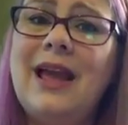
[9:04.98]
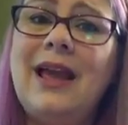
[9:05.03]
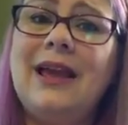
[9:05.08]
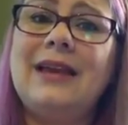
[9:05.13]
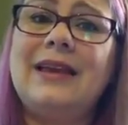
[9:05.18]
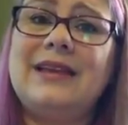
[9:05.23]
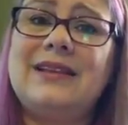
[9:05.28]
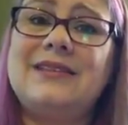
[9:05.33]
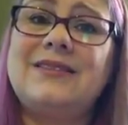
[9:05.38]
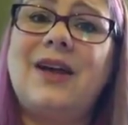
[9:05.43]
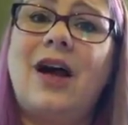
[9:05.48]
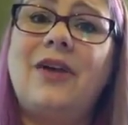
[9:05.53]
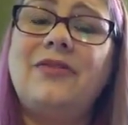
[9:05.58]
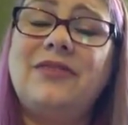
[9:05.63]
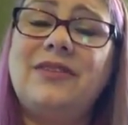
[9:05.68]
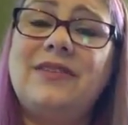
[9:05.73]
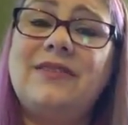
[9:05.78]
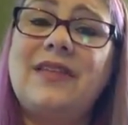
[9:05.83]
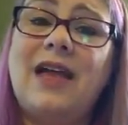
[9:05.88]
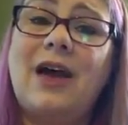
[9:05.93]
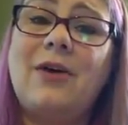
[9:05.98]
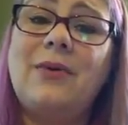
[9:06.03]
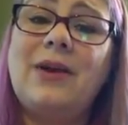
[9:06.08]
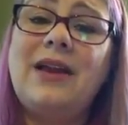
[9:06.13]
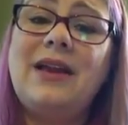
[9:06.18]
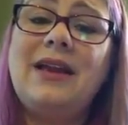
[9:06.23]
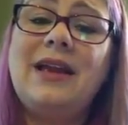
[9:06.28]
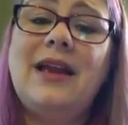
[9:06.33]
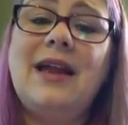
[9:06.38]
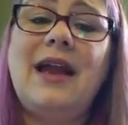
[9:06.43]
get soft that
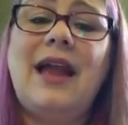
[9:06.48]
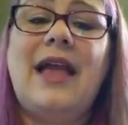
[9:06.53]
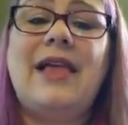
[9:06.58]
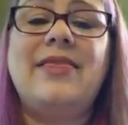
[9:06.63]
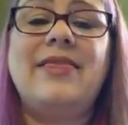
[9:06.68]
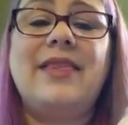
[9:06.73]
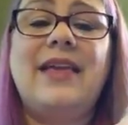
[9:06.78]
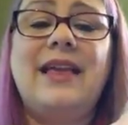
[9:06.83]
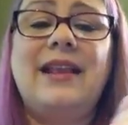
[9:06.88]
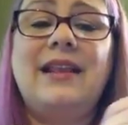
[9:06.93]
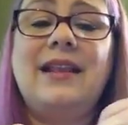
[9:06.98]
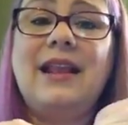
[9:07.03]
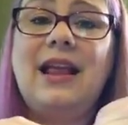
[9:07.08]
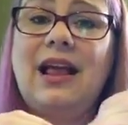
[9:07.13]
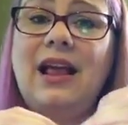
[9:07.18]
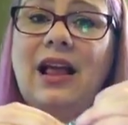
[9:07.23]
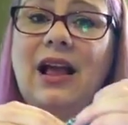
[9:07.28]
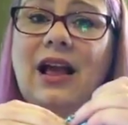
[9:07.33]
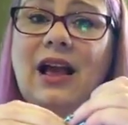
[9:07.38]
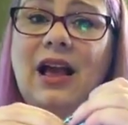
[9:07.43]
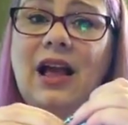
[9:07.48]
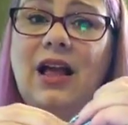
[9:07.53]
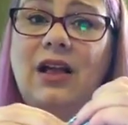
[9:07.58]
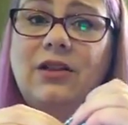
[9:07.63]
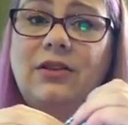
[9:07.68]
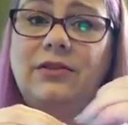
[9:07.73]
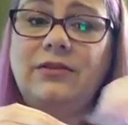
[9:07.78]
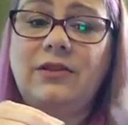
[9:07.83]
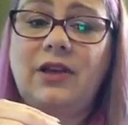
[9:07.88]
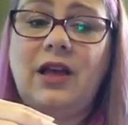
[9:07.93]
way. And then
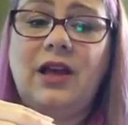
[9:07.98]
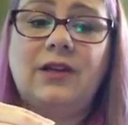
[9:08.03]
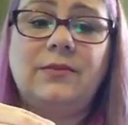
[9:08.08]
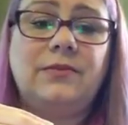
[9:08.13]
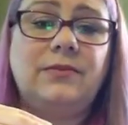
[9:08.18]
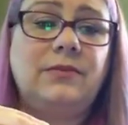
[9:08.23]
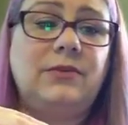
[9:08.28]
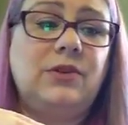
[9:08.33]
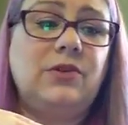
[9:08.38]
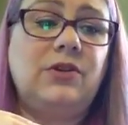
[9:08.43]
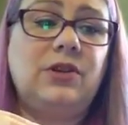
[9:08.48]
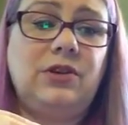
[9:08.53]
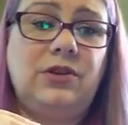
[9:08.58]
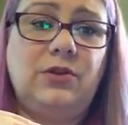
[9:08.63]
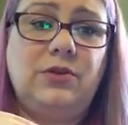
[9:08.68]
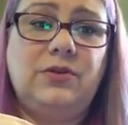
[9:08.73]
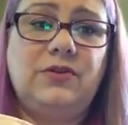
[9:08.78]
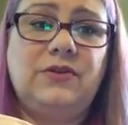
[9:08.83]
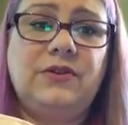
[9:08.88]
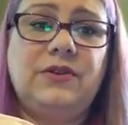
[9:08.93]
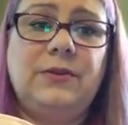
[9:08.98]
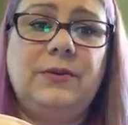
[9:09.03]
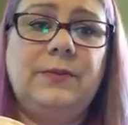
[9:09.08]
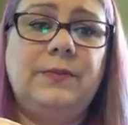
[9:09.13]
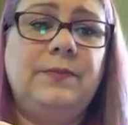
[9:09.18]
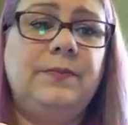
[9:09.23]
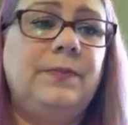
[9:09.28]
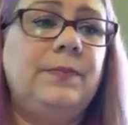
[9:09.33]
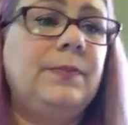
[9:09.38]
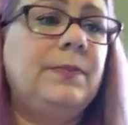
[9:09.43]
you can use,
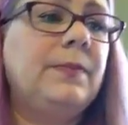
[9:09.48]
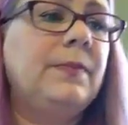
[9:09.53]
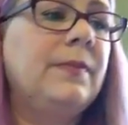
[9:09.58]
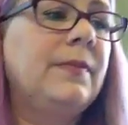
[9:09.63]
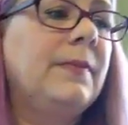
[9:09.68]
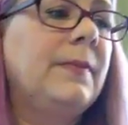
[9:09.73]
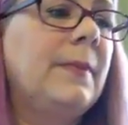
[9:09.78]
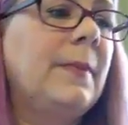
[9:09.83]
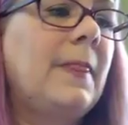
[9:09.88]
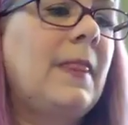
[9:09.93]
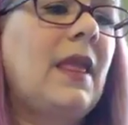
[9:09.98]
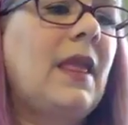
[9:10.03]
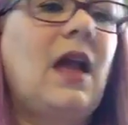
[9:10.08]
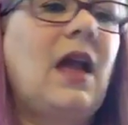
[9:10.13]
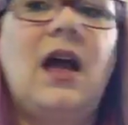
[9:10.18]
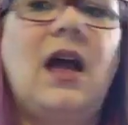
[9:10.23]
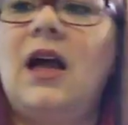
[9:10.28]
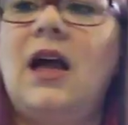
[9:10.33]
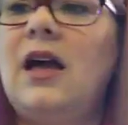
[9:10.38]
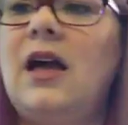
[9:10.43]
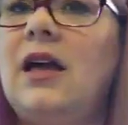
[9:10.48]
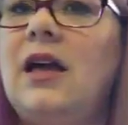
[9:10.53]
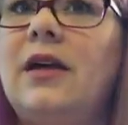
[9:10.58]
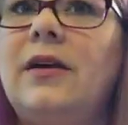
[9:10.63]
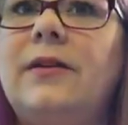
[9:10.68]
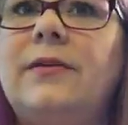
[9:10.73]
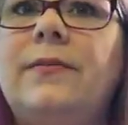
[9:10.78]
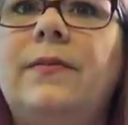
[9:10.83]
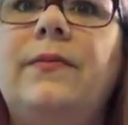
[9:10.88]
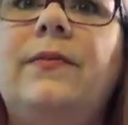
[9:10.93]

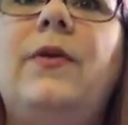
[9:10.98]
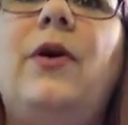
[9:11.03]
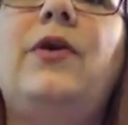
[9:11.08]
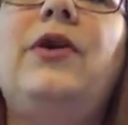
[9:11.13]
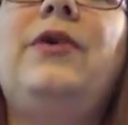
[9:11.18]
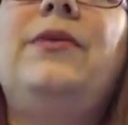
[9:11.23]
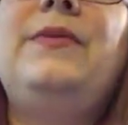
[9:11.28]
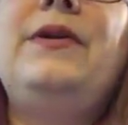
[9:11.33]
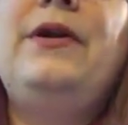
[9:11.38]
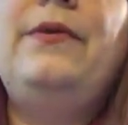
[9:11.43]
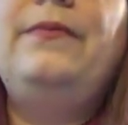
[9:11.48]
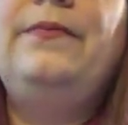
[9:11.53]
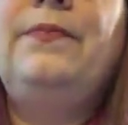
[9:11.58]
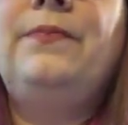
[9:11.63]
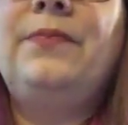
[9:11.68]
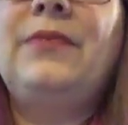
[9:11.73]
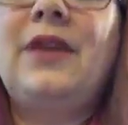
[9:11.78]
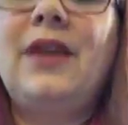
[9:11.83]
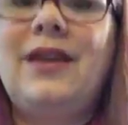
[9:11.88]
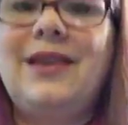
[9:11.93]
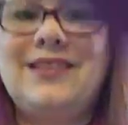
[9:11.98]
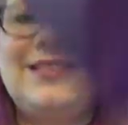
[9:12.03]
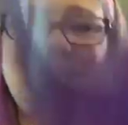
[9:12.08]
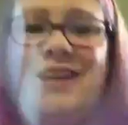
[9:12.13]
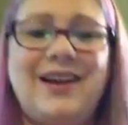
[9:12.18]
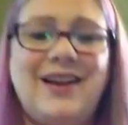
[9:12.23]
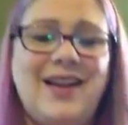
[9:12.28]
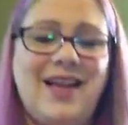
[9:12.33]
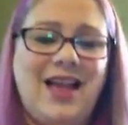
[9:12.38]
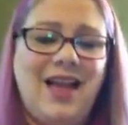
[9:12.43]
oh, here we go.
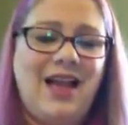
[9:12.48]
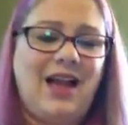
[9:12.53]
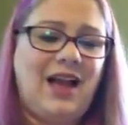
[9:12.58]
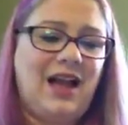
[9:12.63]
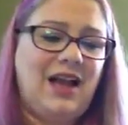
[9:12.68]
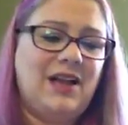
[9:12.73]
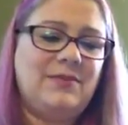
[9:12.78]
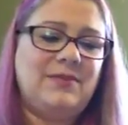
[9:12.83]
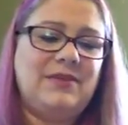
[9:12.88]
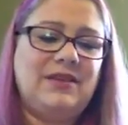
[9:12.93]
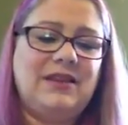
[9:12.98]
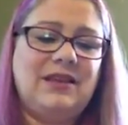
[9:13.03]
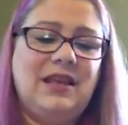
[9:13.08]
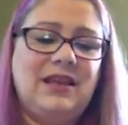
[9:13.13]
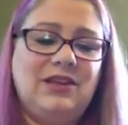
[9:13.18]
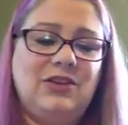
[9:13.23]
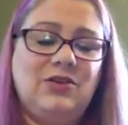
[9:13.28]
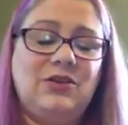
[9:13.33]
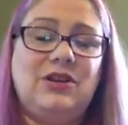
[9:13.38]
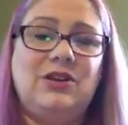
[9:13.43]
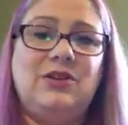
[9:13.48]
Sorry. You can